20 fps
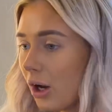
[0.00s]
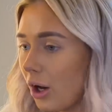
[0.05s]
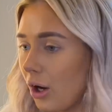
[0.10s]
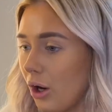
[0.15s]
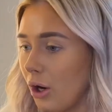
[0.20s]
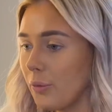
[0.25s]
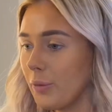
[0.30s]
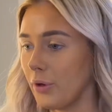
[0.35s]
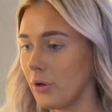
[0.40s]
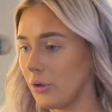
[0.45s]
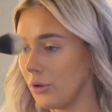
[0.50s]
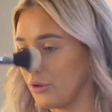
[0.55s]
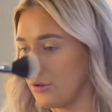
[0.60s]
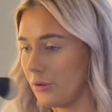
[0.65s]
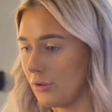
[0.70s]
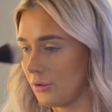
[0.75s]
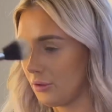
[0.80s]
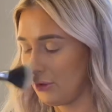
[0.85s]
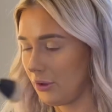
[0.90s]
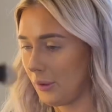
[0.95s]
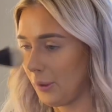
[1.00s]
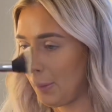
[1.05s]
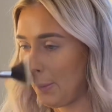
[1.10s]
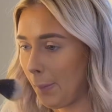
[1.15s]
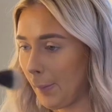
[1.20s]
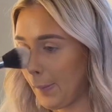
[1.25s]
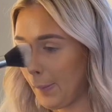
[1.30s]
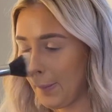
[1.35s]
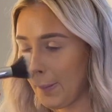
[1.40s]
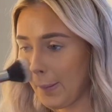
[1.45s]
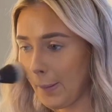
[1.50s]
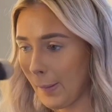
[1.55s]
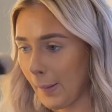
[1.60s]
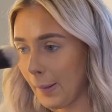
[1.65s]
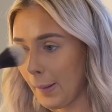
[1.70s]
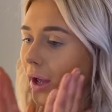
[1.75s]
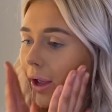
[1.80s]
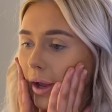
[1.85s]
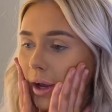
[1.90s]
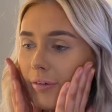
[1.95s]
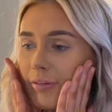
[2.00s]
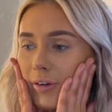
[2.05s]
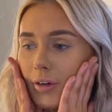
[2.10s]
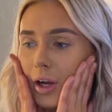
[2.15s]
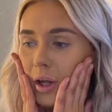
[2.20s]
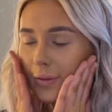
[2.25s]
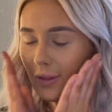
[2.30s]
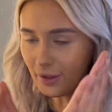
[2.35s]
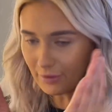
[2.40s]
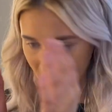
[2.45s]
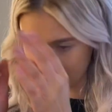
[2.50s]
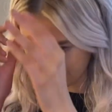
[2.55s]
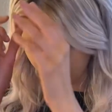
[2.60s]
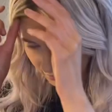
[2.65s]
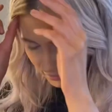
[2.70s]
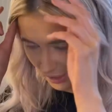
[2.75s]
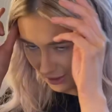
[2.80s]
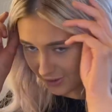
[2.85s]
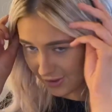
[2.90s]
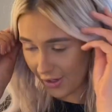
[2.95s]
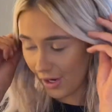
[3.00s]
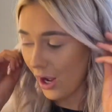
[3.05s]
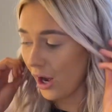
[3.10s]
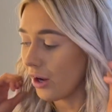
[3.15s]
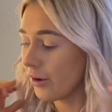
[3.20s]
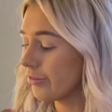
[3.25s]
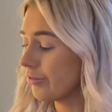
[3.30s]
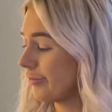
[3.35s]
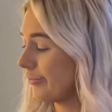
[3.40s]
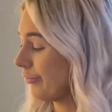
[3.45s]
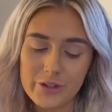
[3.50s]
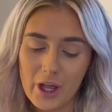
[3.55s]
Oh my God. I feel like that's enough.